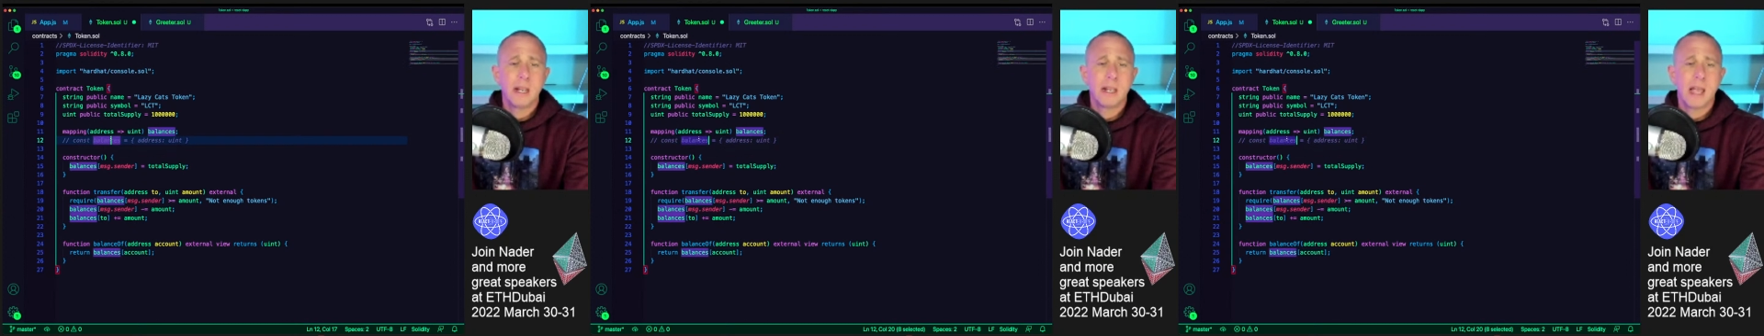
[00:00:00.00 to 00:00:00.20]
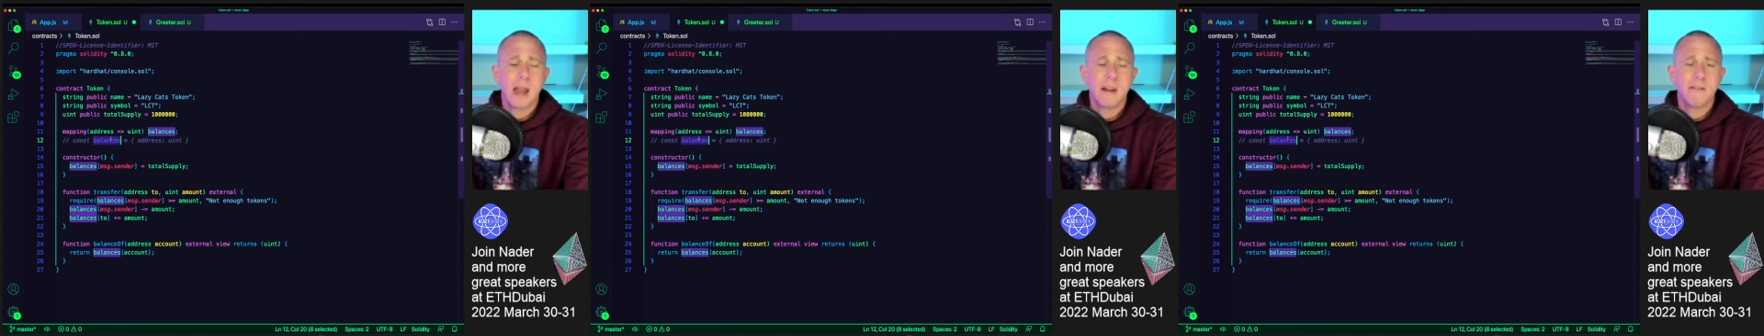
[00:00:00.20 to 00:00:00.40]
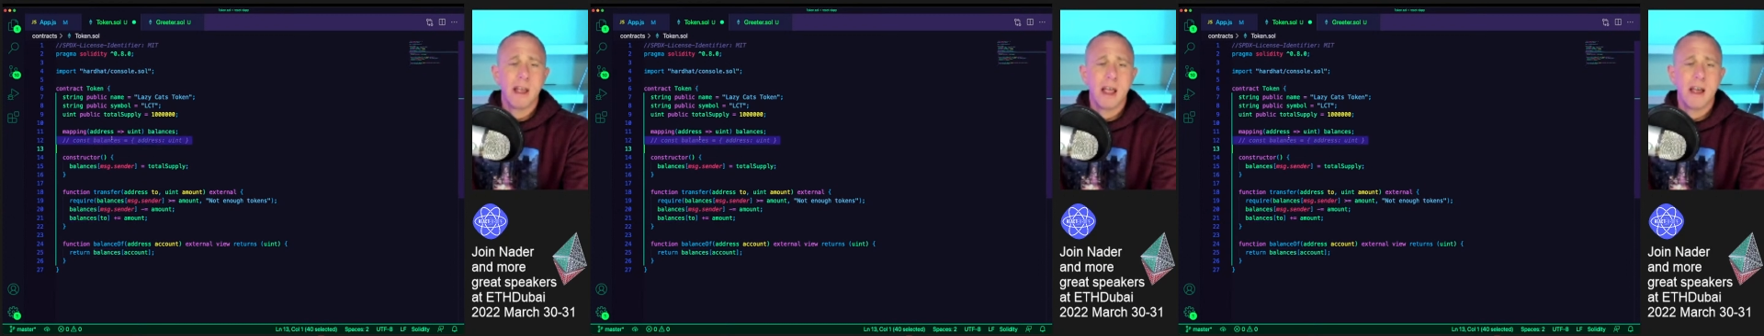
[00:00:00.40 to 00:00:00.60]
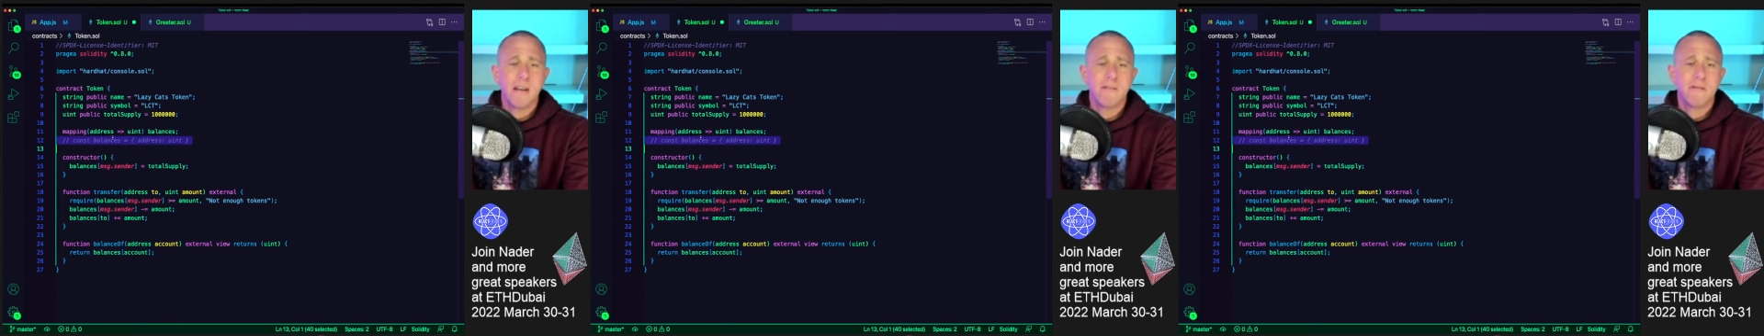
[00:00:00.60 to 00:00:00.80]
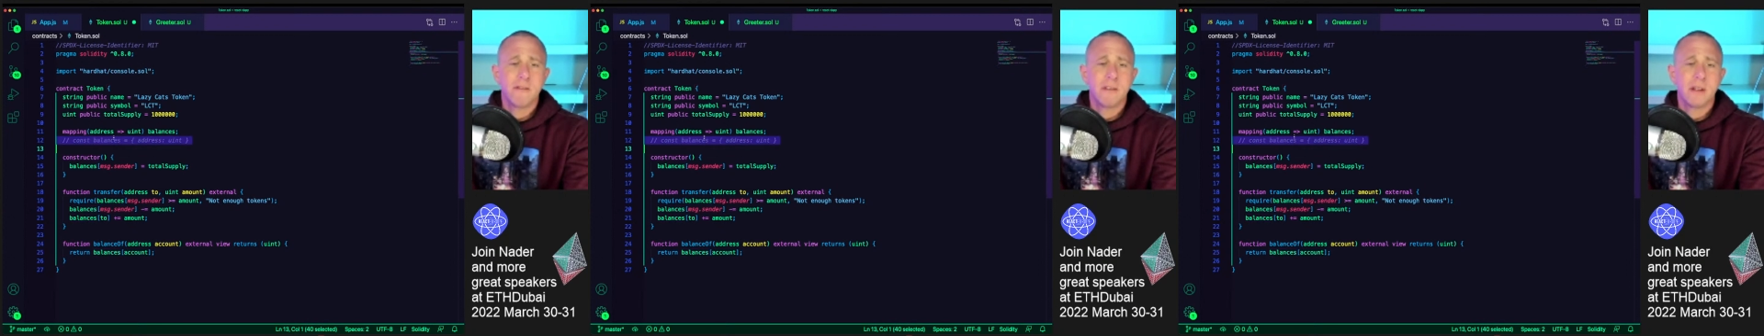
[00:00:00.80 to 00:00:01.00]
kind of
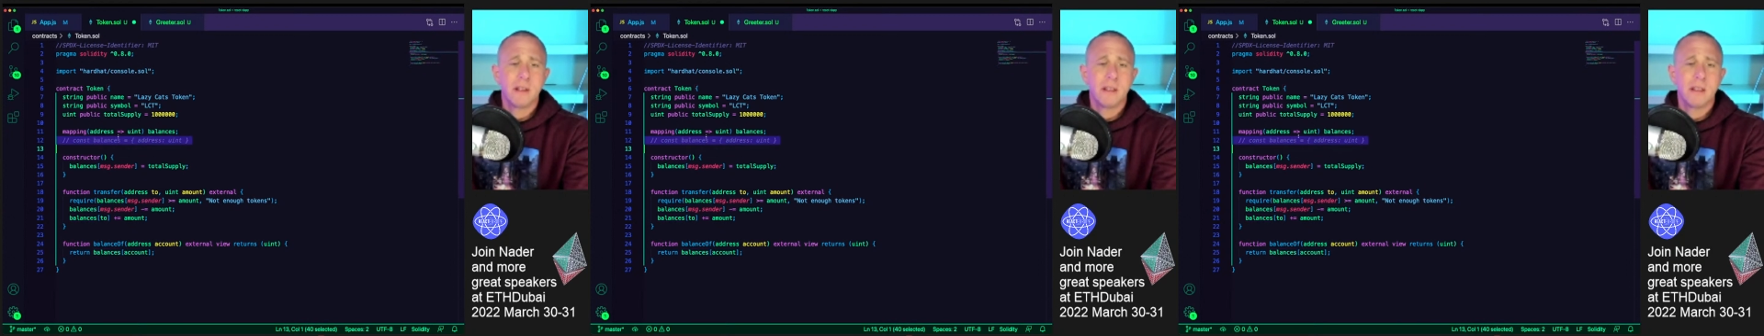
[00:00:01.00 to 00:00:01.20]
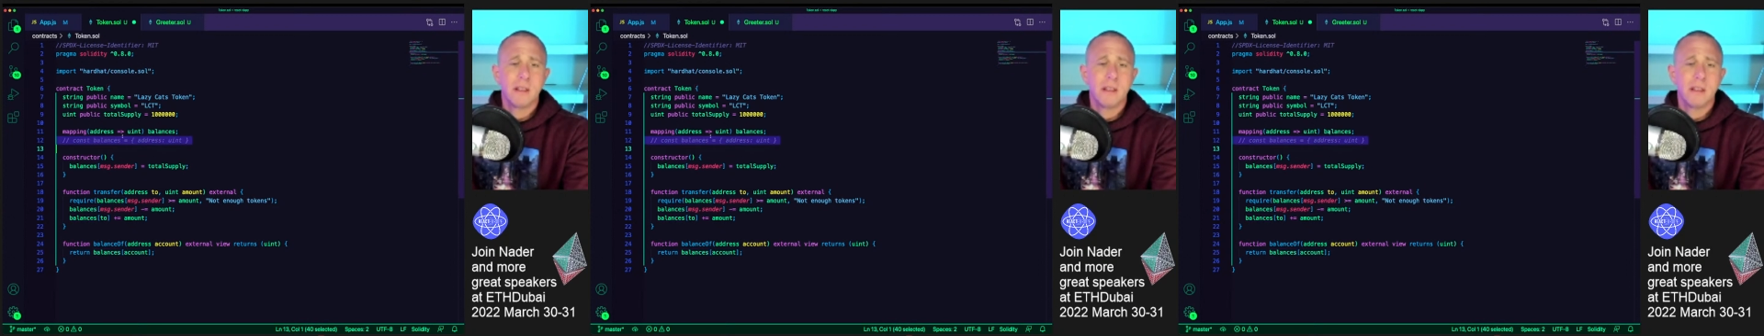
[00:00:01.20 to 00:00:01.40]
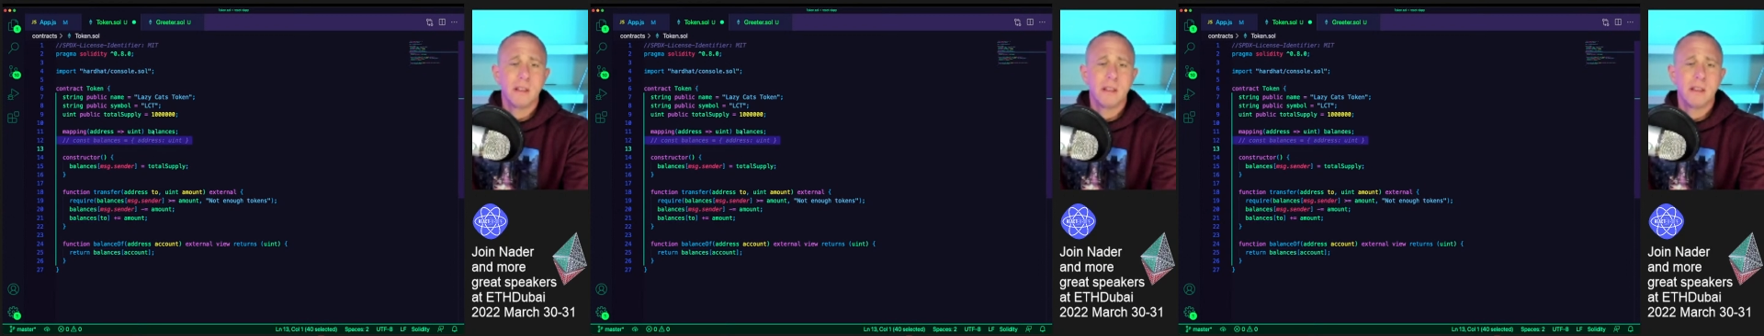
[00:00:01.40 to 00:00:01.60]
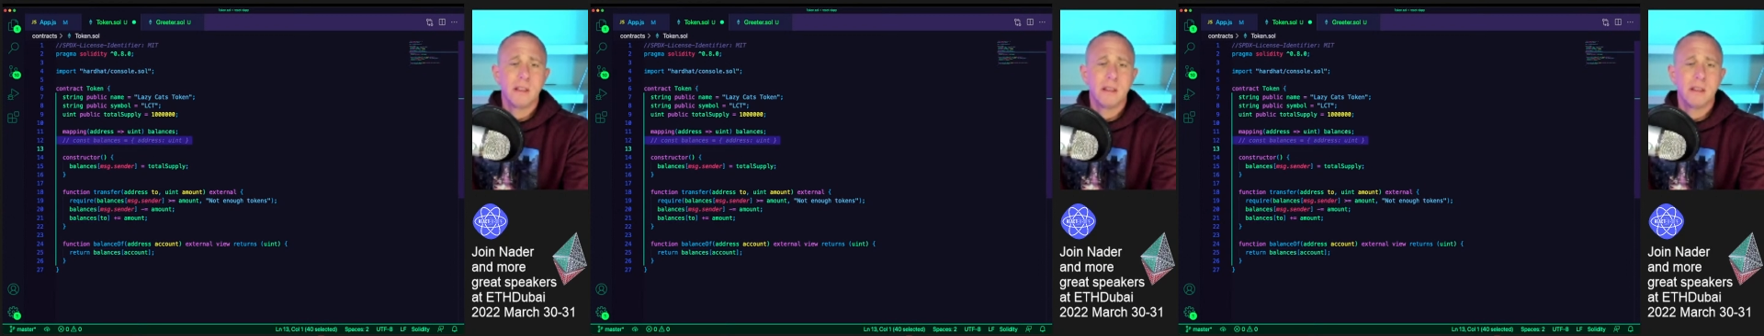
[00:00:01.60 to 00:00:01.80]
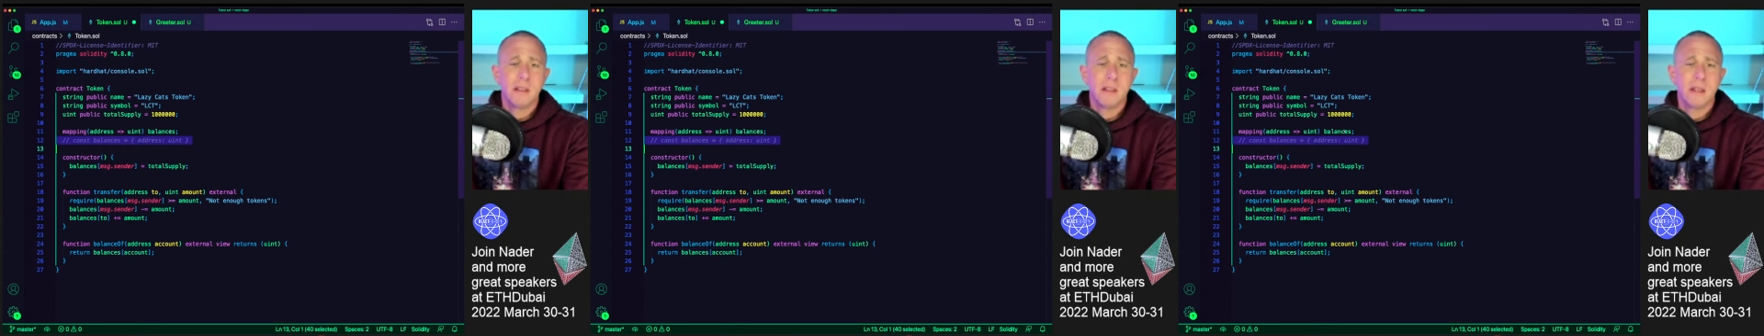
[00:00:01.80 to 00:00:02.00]
have
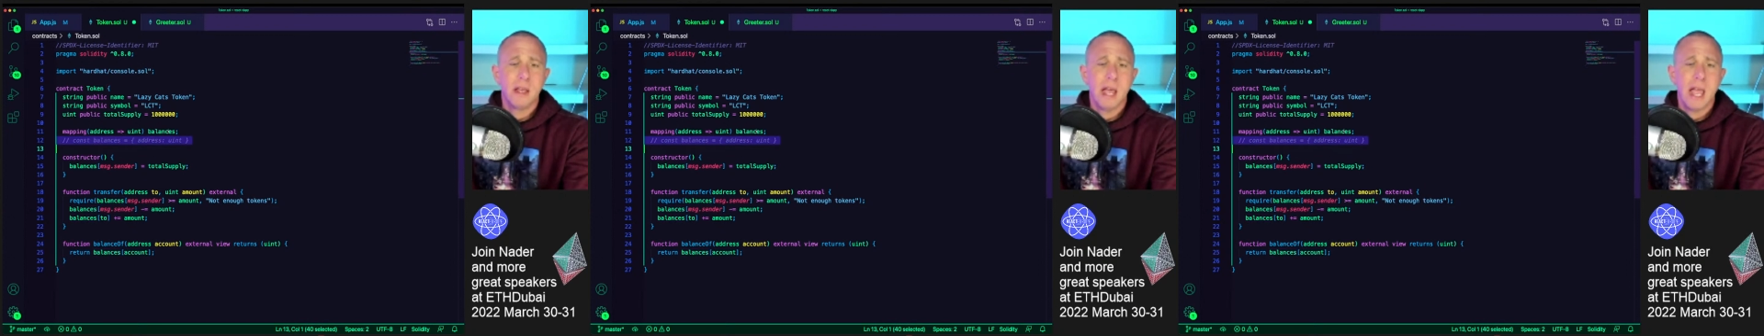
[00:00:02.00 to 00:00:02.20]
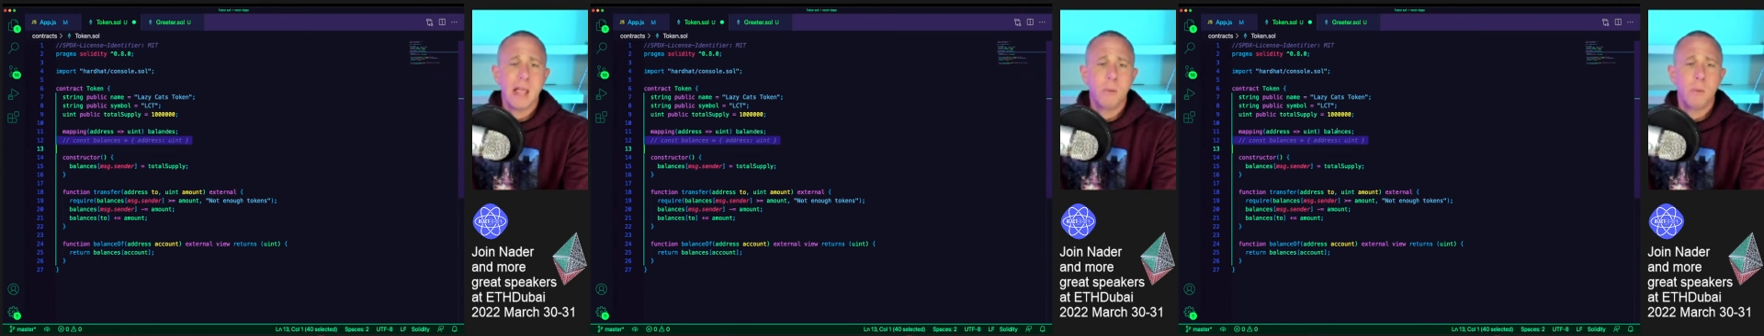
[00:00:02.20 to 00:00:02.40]
a